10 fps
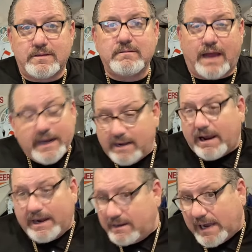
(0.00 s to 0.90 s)
I know
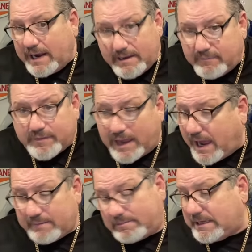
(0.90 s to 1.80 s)
I didn't I didn't
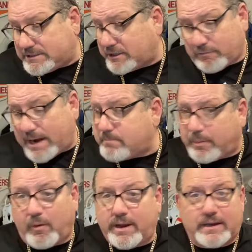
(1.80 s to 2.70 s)
I, that's a great
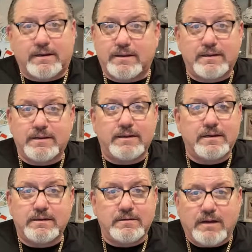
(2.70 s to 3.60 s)
point.
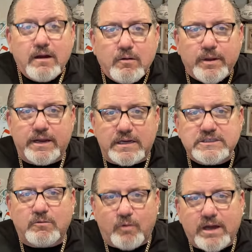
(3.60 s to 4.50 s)
Oh, he
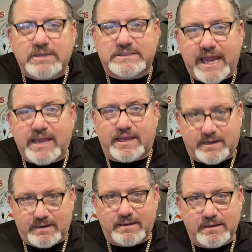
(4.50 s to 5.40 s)
doesn't want to take it.
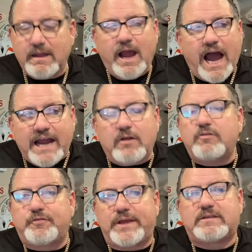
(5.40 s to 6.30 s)
I
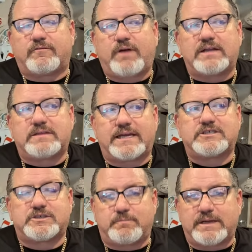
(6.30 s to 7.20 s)
don't think DeVonta
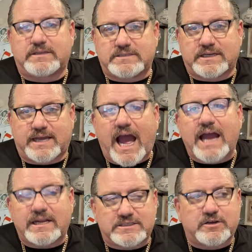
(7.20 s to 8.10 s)
Smith is a
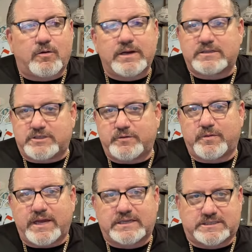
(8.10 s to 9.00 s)
guy that's going to do
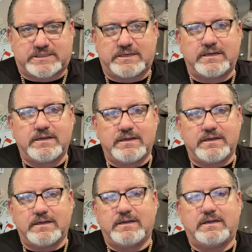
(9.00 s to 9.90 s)
this.
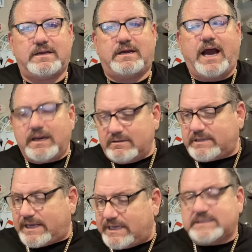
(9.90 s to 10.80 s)
I don't
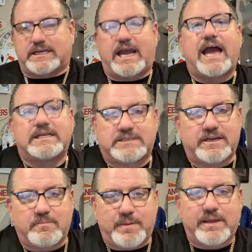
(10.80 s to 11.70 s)
think he's a guy that's
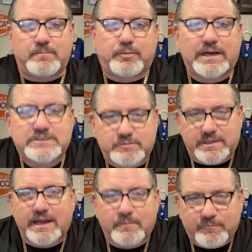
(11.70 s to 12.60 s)
going to be impressed with
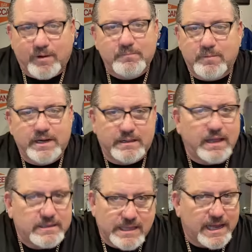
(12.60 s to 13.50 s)
that upfront money
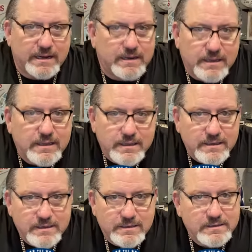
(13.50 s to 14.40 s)
like that.
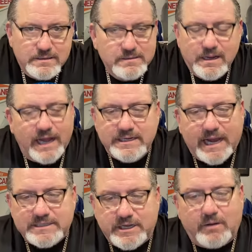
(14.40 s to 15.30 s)
I
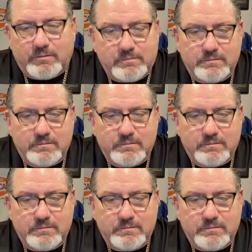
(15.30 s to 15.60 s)
I don't.